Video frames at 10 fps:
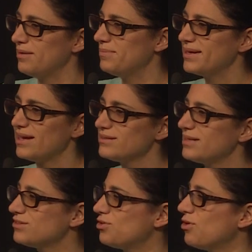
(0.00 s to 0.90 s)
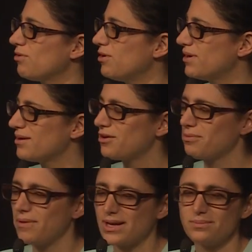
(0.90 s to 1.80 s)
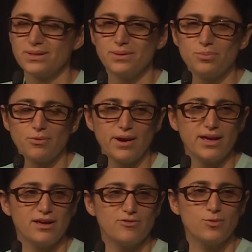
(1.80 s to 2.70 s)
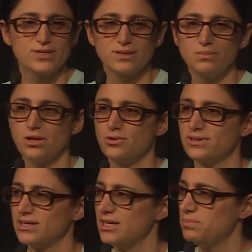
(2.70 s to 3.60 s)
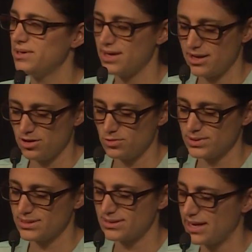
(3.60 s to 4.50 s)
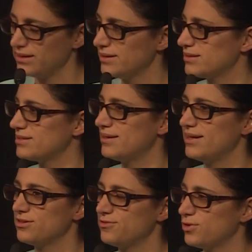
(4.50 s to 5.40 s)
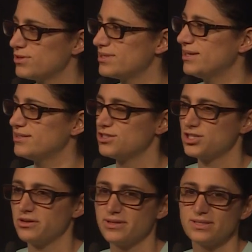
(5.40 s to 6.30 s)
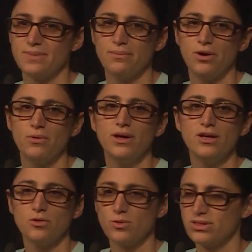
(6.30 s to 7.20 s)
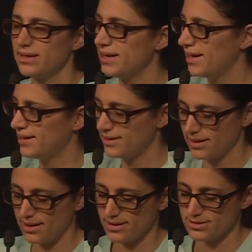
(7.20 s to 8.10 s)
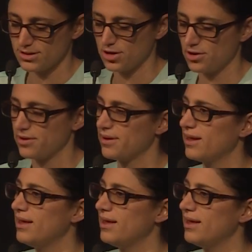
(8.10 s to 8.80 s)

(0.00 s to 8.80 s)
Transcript: Miguel del Toro, an incredibly brave whistleblower at the EPA who was silenced and had the foresight to share his memo with Leanne that got it to Kurt.